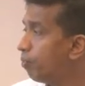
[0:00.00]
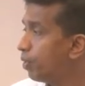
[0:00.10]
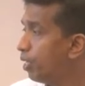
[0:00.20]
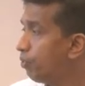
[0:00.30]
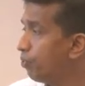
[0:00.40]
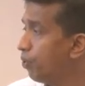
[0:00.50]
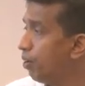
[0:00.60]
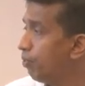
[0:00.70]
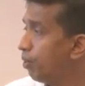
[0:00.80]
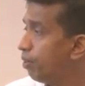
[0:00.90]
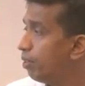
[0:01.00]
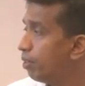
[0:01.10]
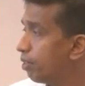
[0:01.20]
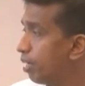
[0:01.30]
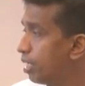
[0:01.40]
if you have
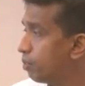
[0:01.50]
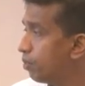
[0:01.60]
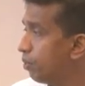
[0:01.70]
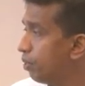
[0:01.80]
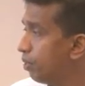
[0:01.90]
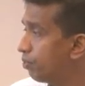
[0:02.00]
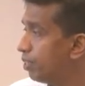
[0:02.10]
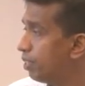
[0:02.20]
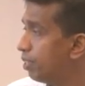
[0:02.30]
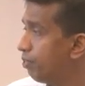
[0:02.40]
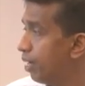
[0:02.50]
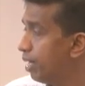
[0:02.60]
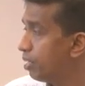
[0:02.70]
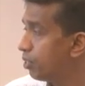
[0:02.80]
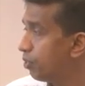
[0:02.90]
grasp of the
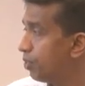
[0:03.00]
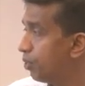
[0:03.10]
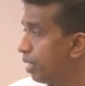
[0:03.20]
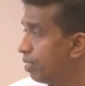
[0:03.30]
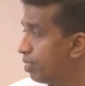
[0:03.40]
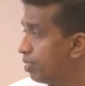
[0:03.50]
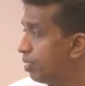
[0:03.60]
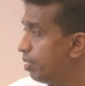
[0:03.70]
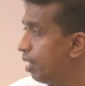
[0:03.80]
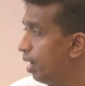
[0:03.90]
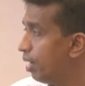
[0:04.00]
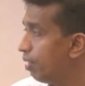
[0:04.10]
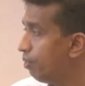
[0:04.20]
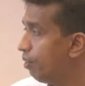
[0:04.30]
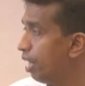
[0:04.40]
finances of the organization, and
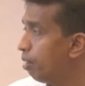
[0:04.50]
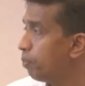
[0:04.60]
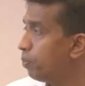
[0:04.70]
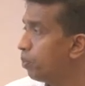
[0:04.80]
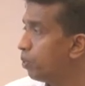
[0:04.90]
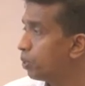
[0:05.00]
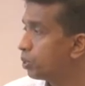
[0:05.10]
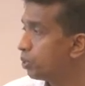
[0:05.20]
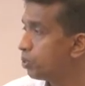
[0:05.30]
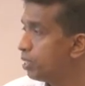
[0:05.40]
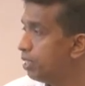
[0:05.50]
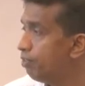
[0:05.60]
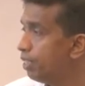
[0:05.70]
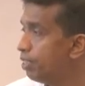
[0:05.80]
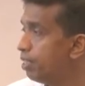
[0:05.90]
it will help you also to see
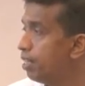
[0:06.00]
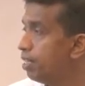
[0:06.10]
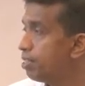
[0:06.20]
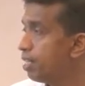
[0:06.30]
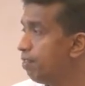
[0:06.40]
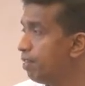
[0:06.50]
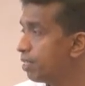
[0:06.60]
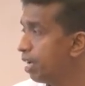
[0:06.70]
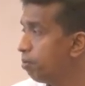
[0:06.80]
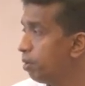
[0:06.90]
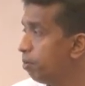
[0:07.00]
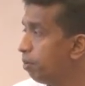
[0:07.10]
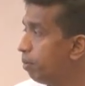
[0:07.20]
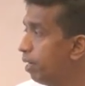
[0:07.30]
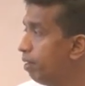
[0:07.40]
whether savings can be
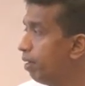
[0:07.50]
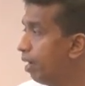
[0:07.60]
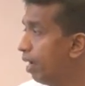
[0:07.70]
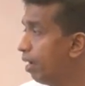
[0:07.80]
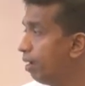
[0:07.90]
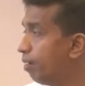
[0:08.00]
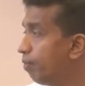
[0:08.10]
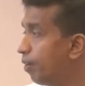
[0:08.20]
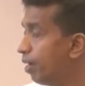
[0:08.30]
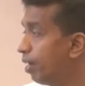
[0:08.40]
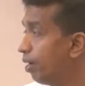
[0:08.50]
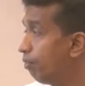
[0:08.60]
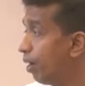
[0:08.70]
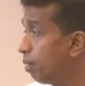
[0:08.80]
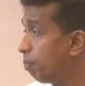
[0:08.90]
made and
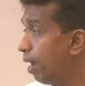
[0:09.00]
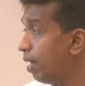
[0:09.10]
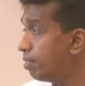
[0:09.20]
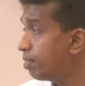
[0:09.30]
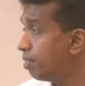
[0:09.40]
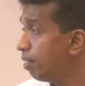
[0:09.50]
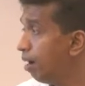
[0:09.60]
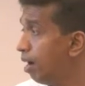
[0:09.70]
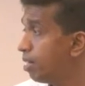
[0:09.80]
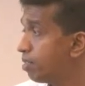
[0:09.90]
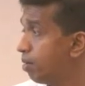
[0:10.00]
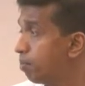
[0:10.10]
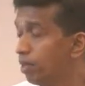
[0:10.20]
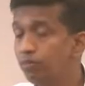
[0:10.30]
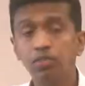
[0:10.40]
why plans are
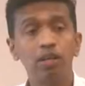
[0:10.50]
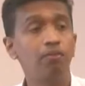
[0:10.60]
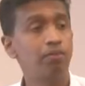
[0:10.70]
sometimes shelved.